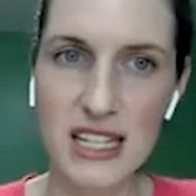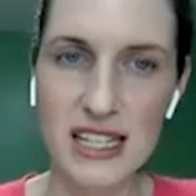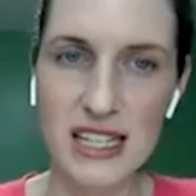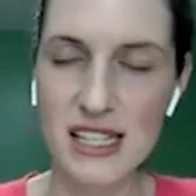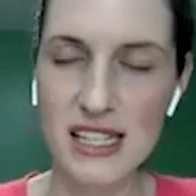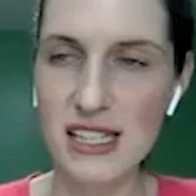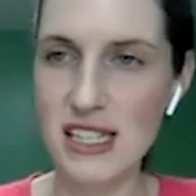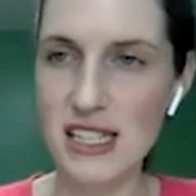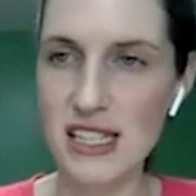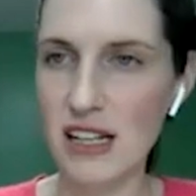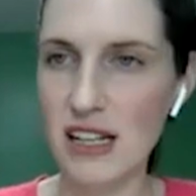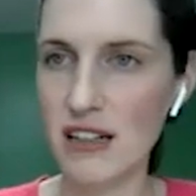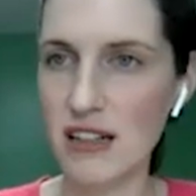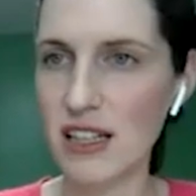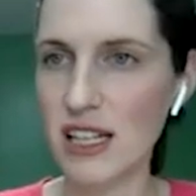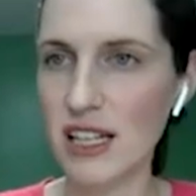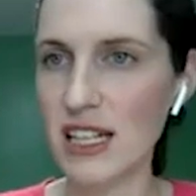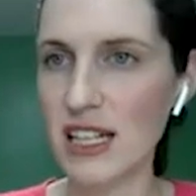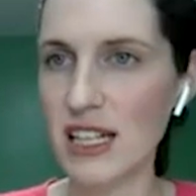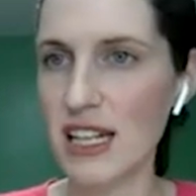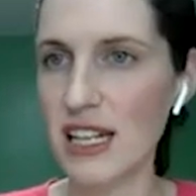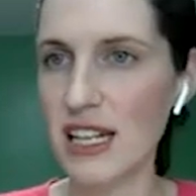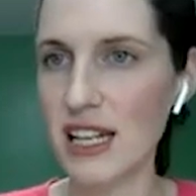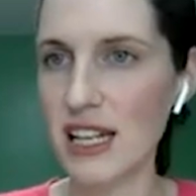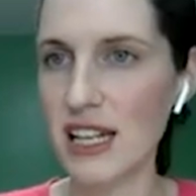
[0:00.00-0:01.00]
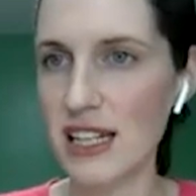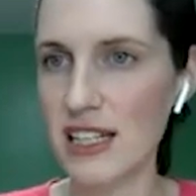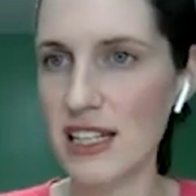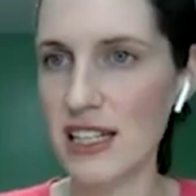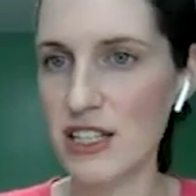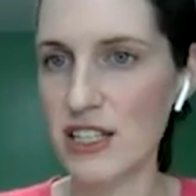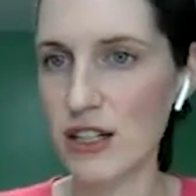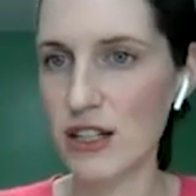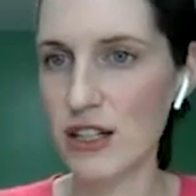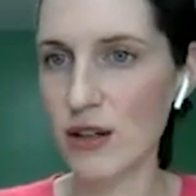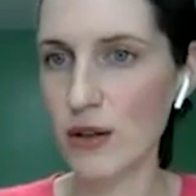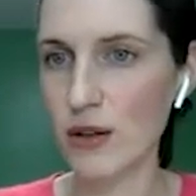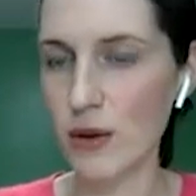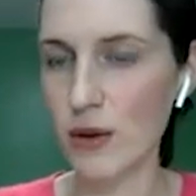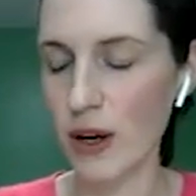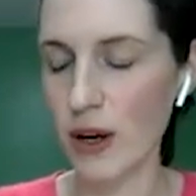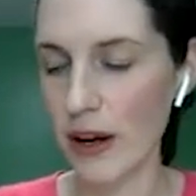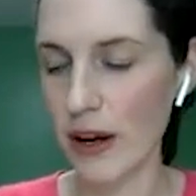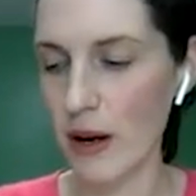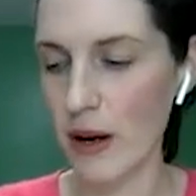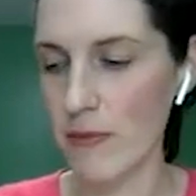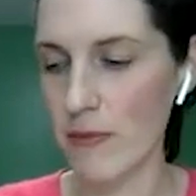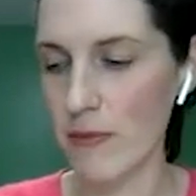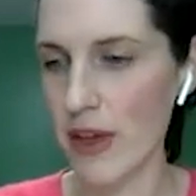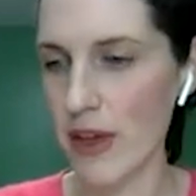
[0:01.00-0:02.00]
necessarily do
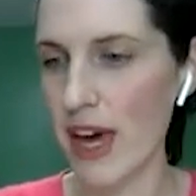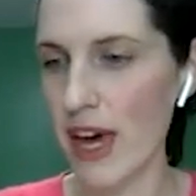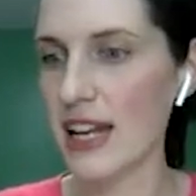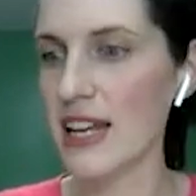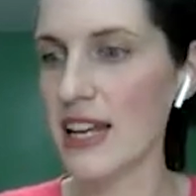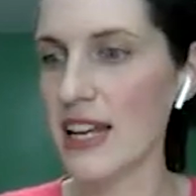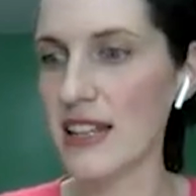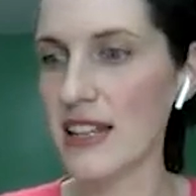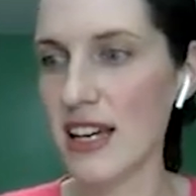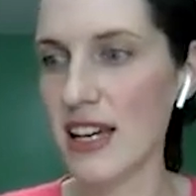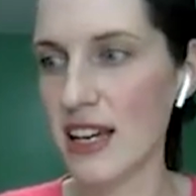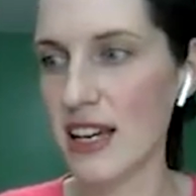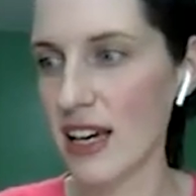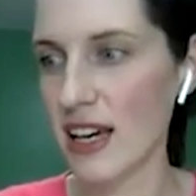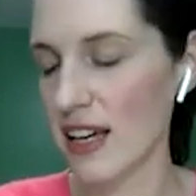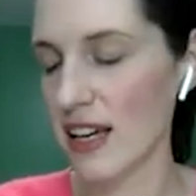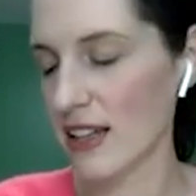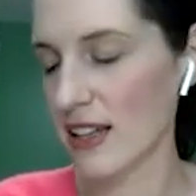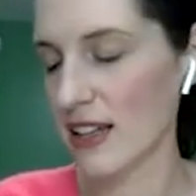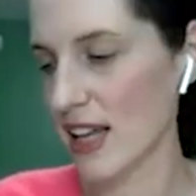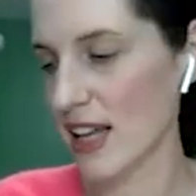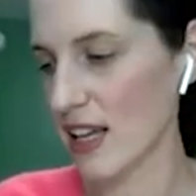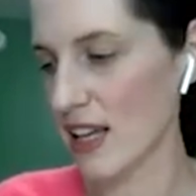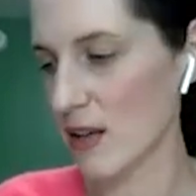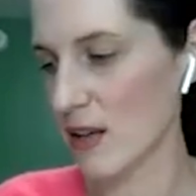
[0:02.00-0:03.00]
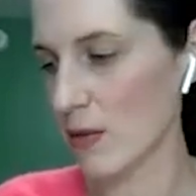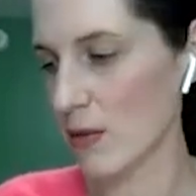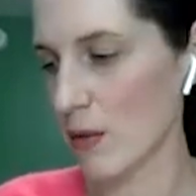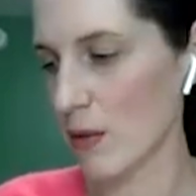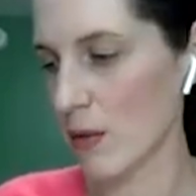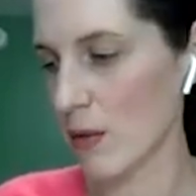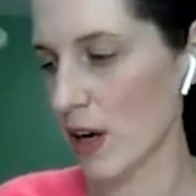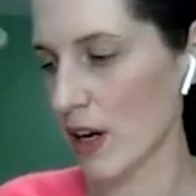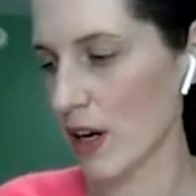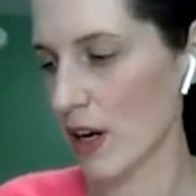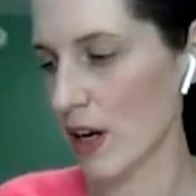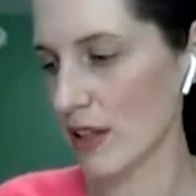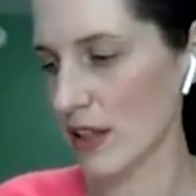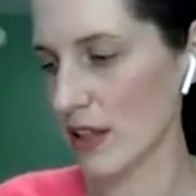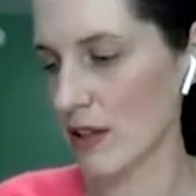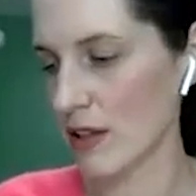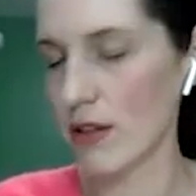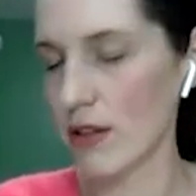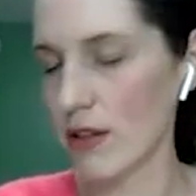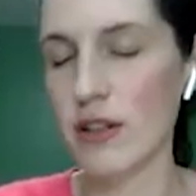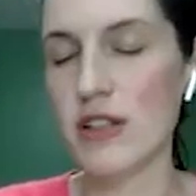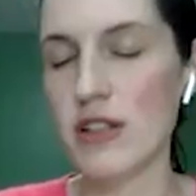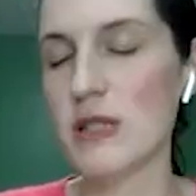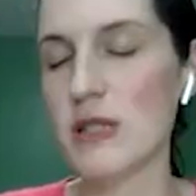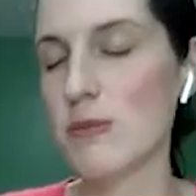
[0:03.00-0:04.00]
anything that you would want,
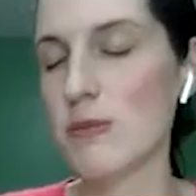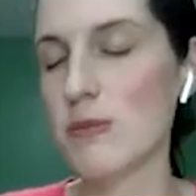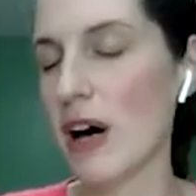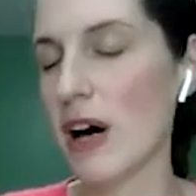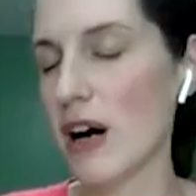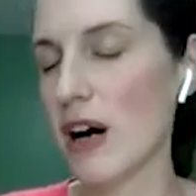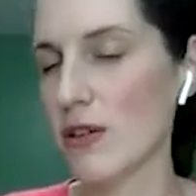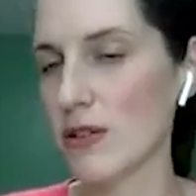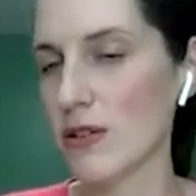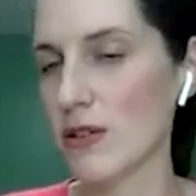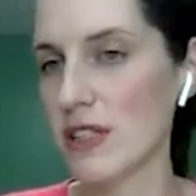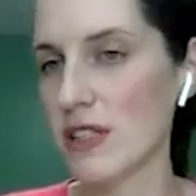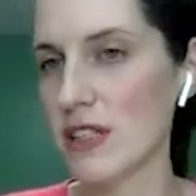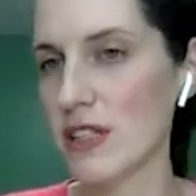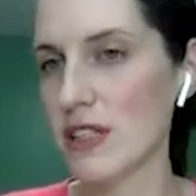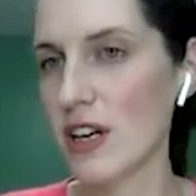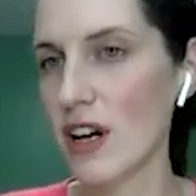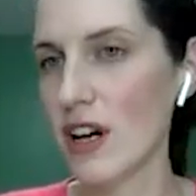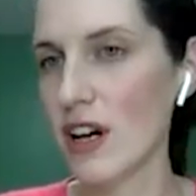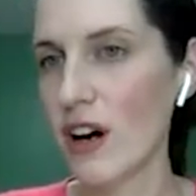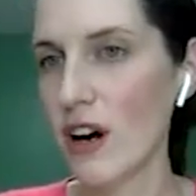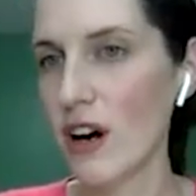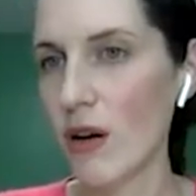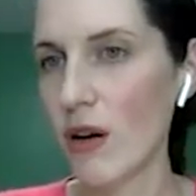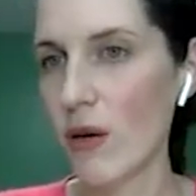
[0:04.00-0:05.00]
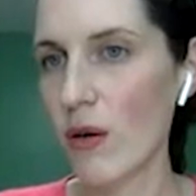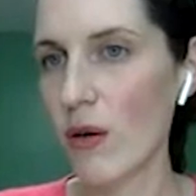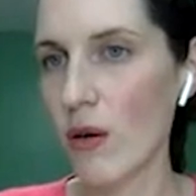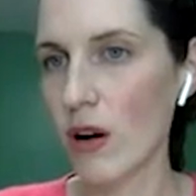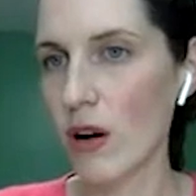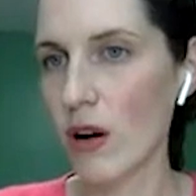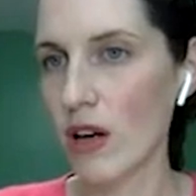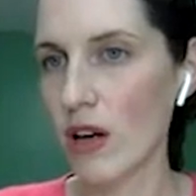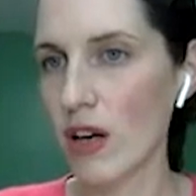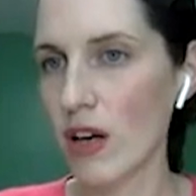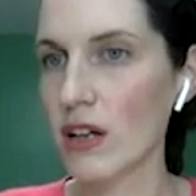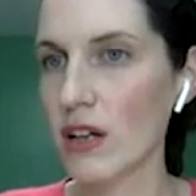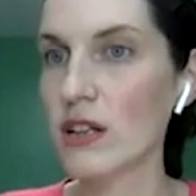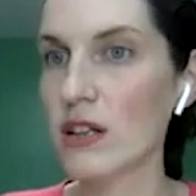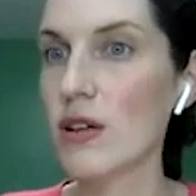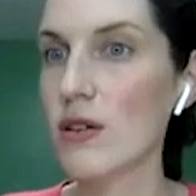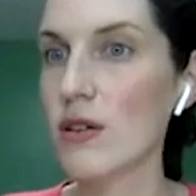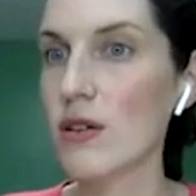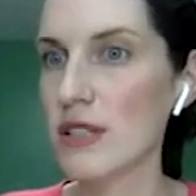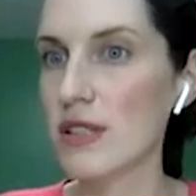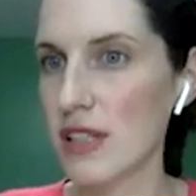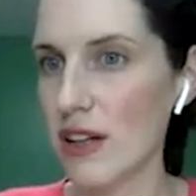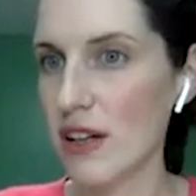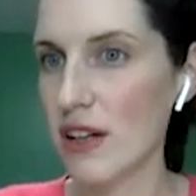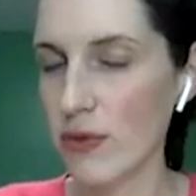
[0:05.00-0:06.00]
your spouse or a
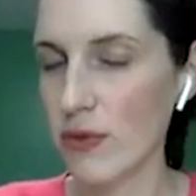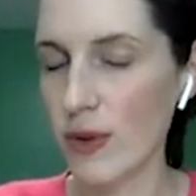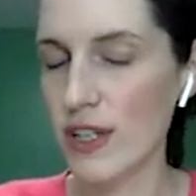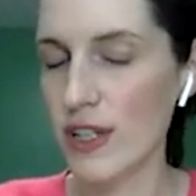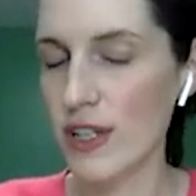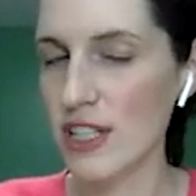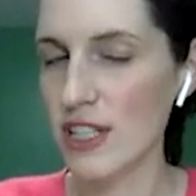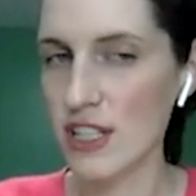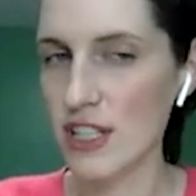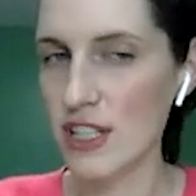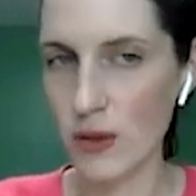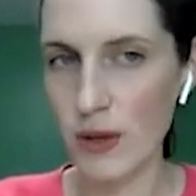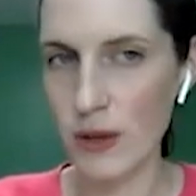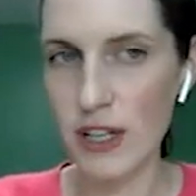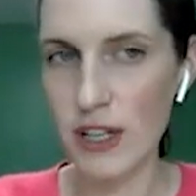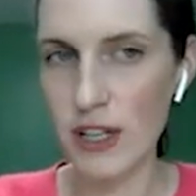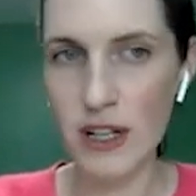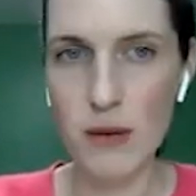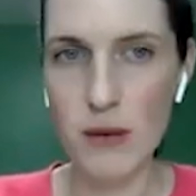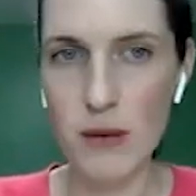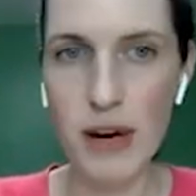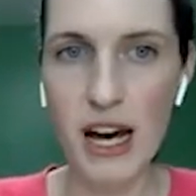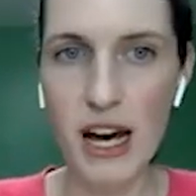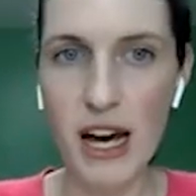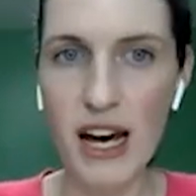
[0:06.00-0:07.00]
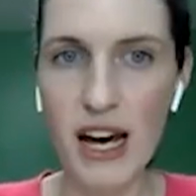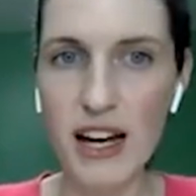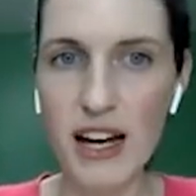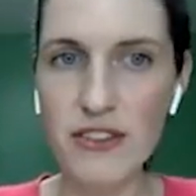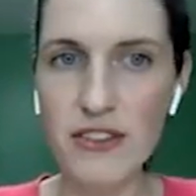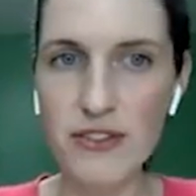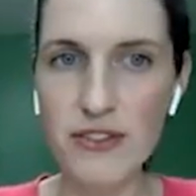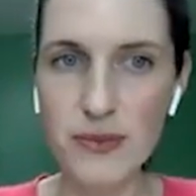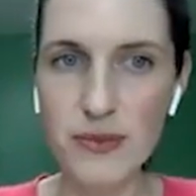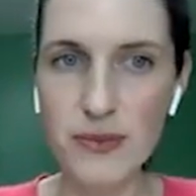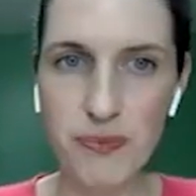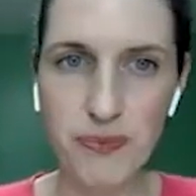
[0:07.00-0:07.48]
close loved one to do on your behalf.